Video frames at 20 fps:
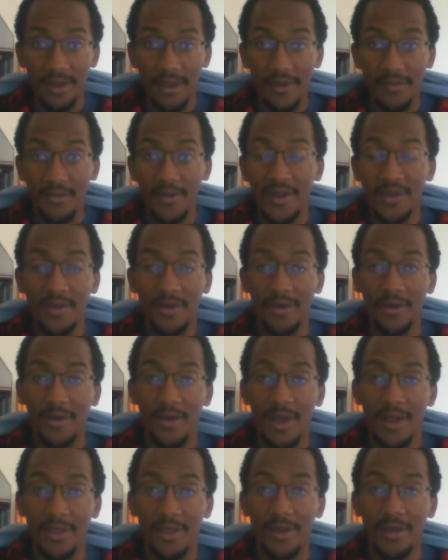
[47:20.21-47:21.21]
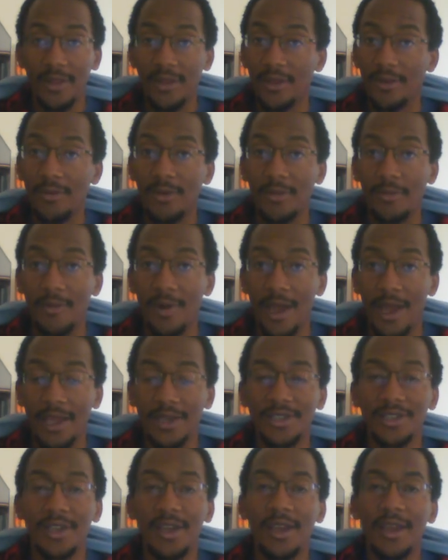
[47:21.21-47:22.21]
of material out there that you can
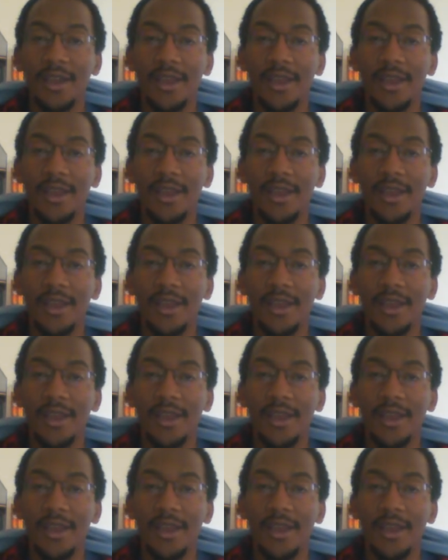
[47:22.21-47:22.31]
watch.